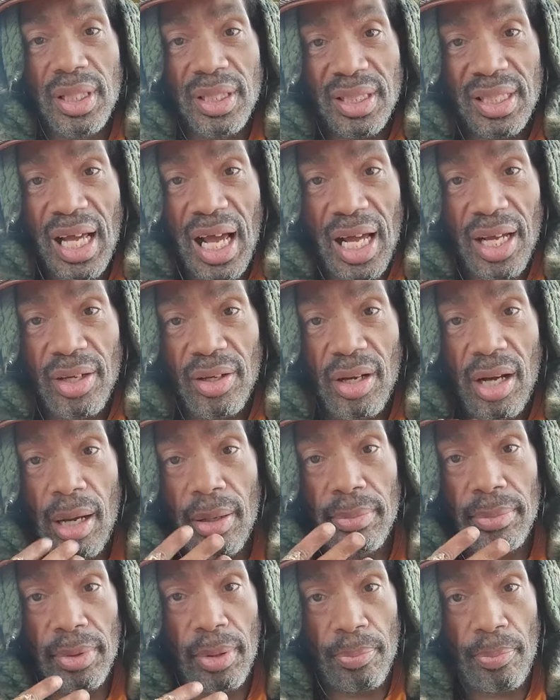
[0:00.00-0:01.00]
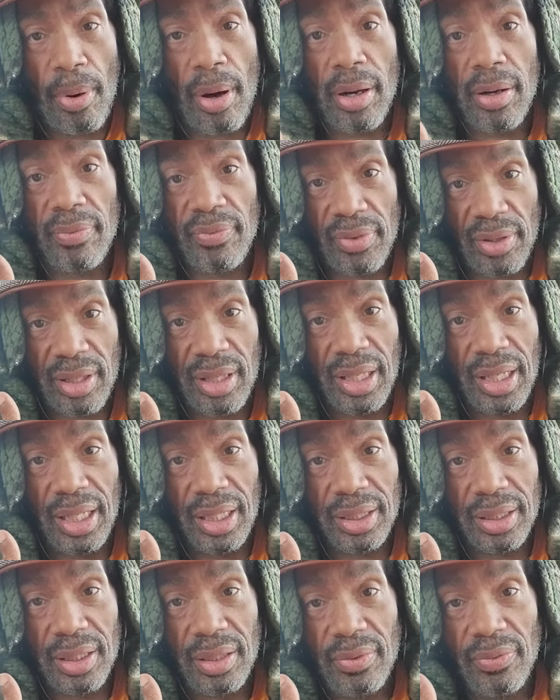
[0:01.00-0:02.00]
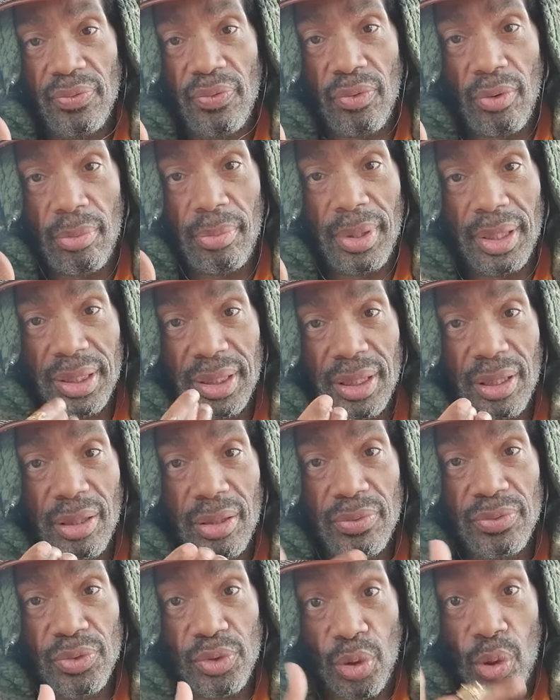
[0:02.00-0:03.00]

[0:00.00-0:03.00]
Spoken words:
desire on the part of the collective or myself